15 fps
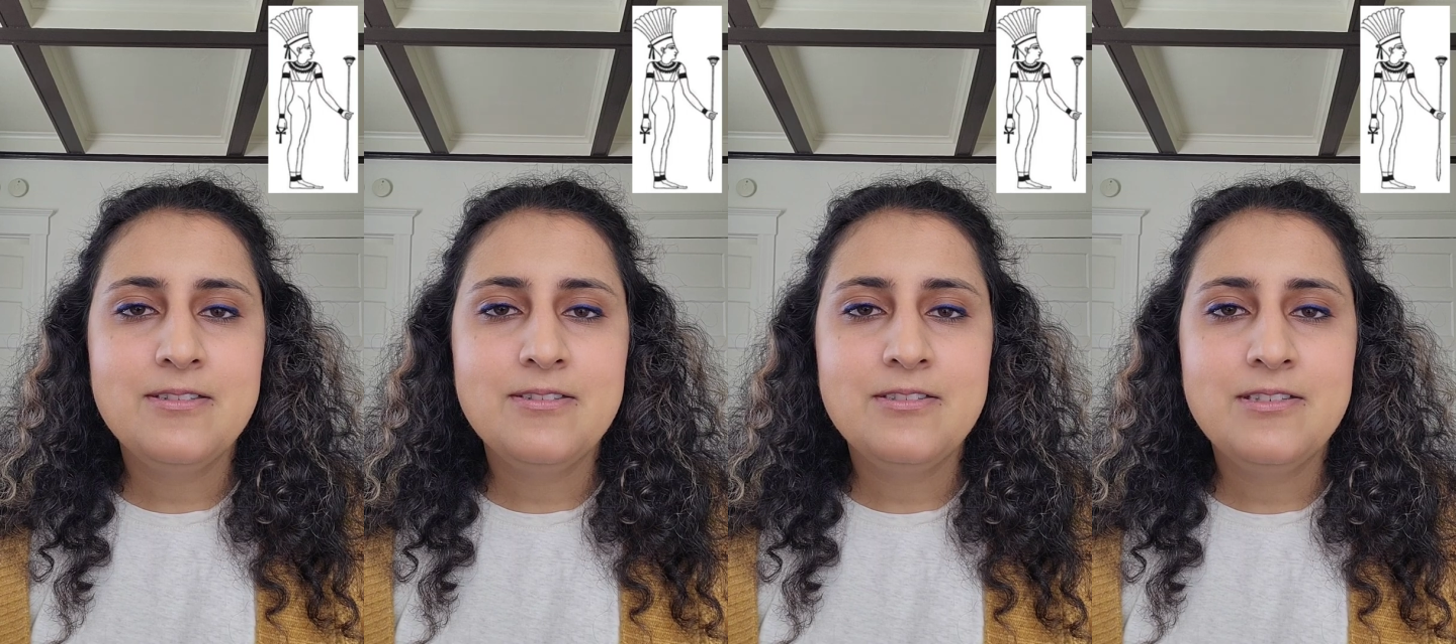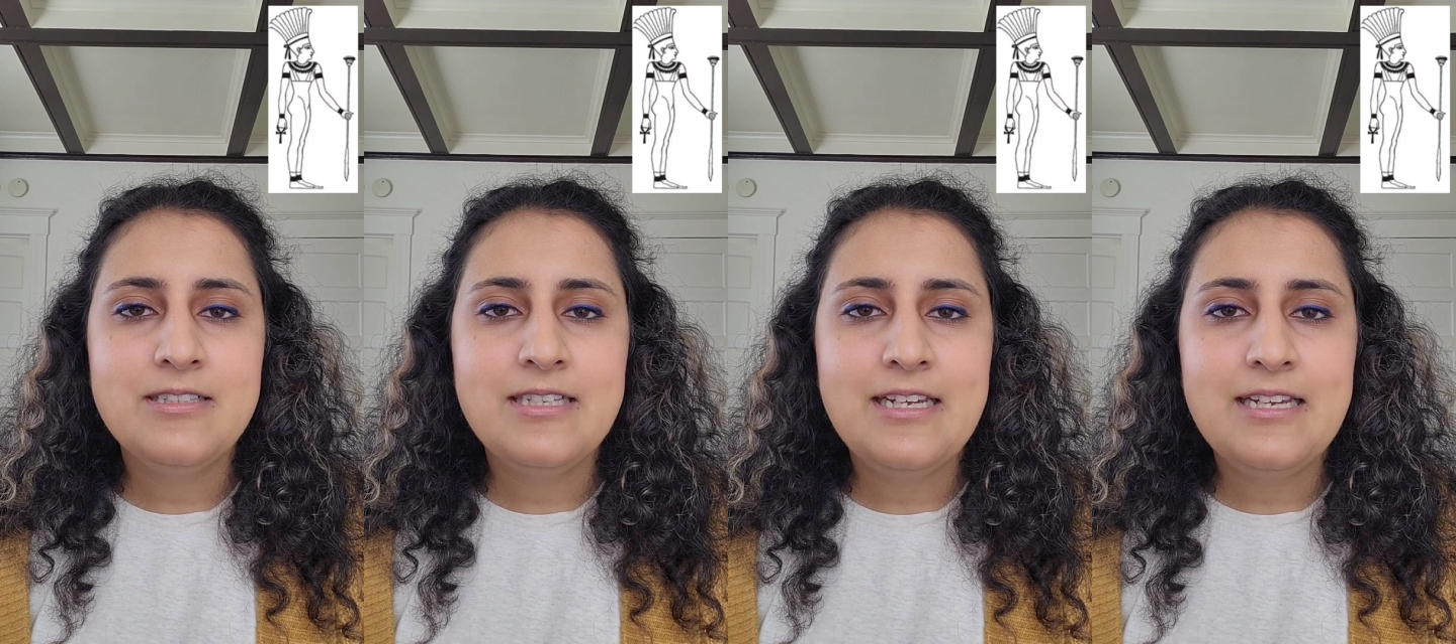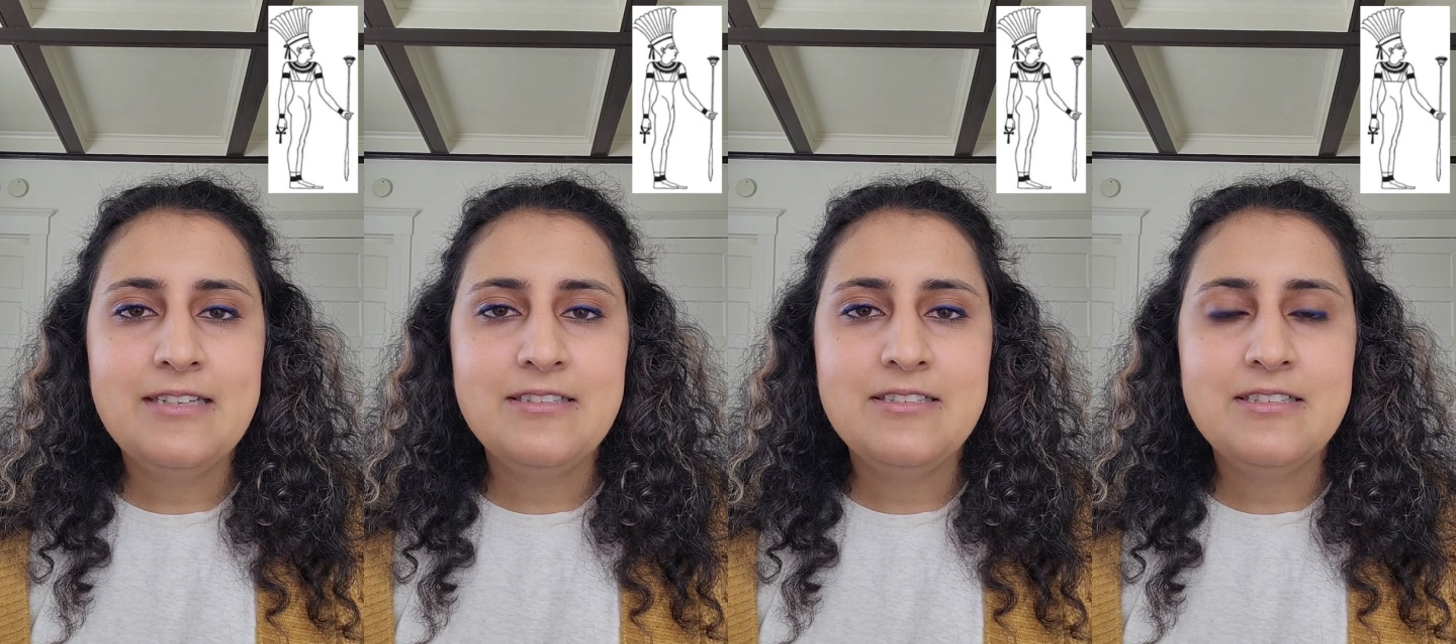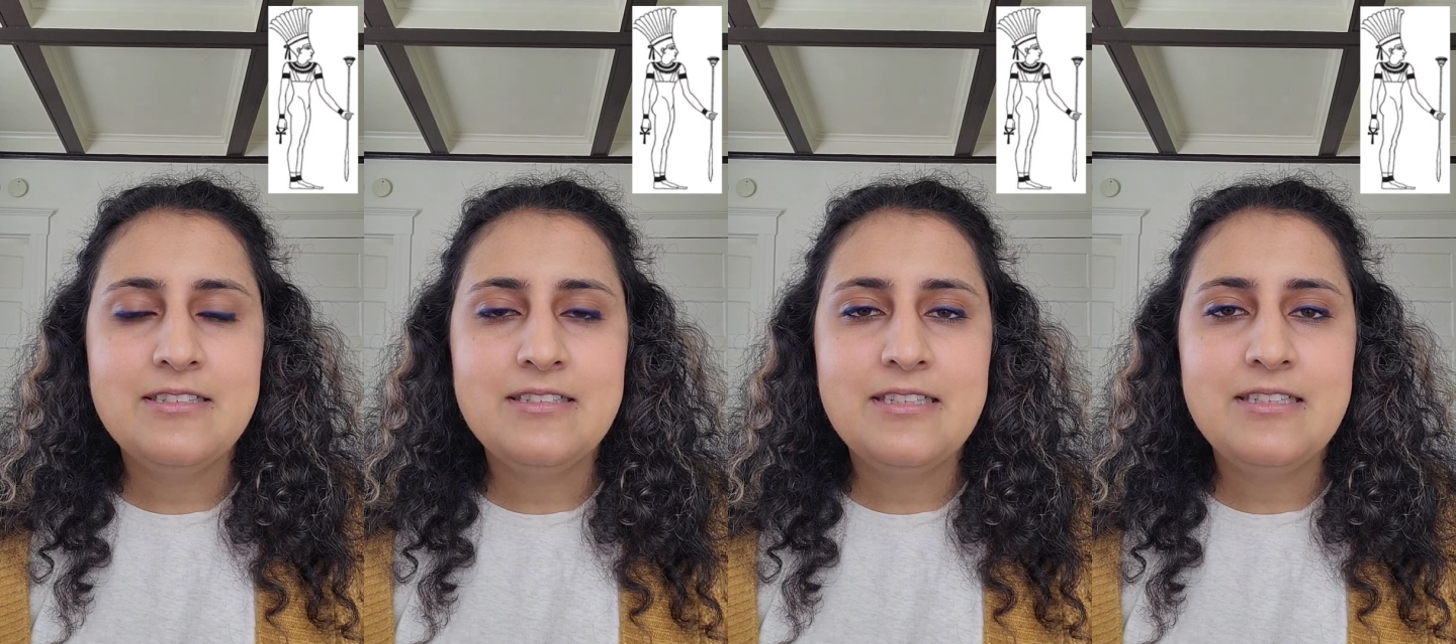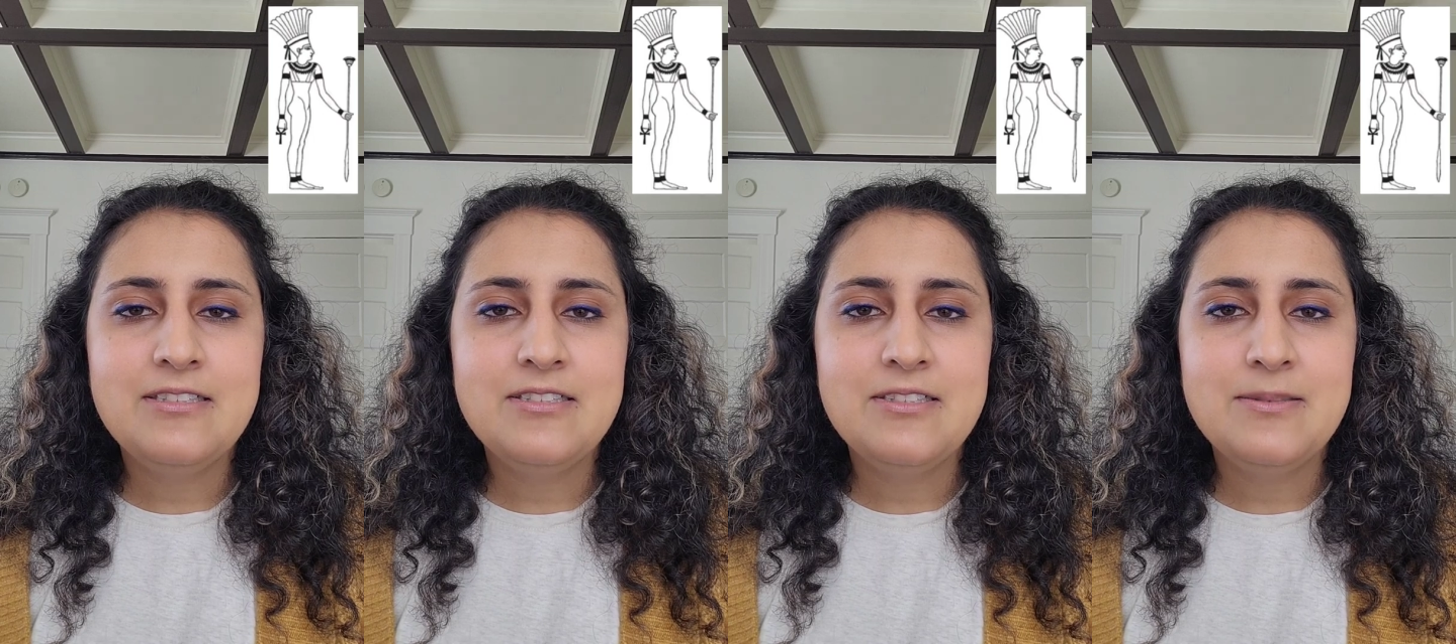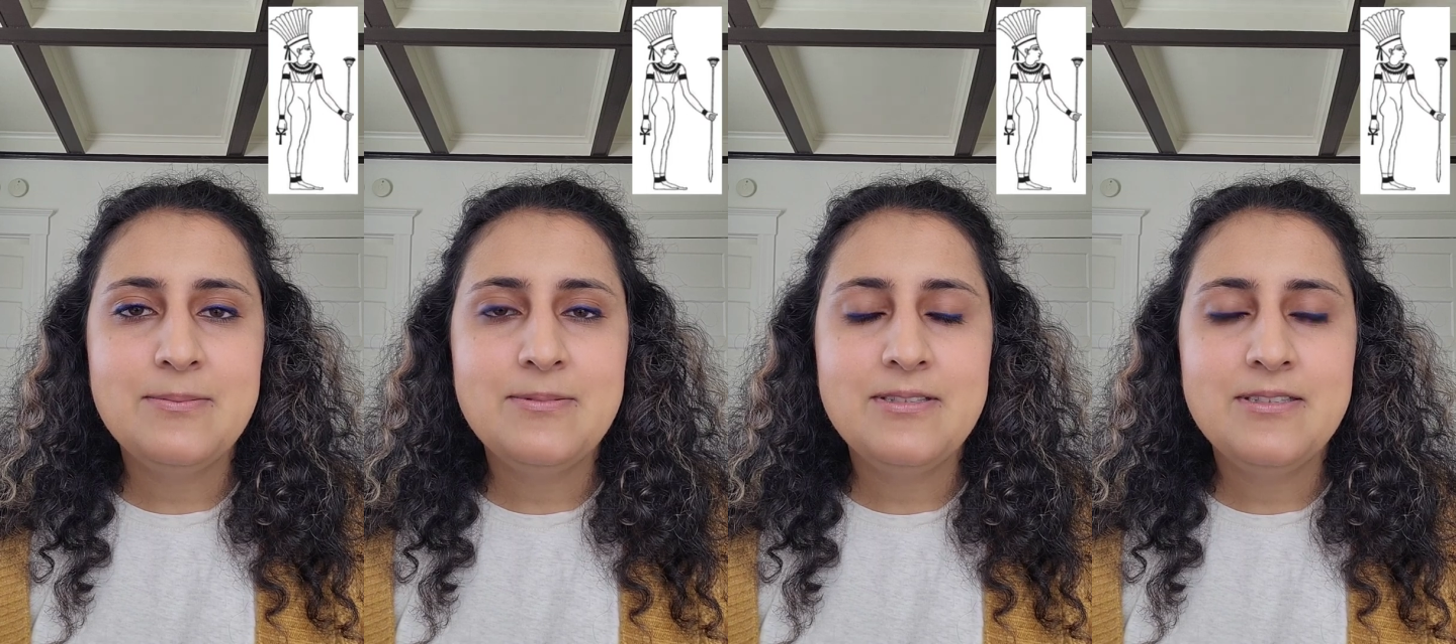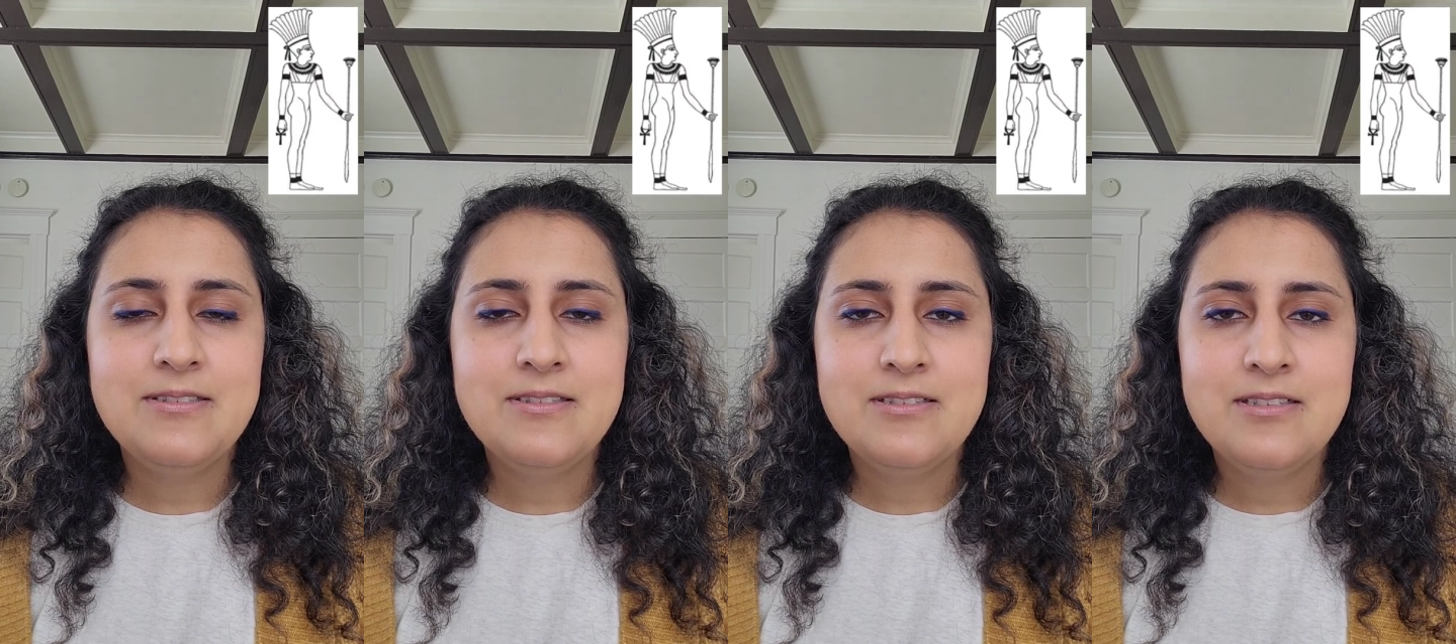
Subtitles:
during ancient Egypt,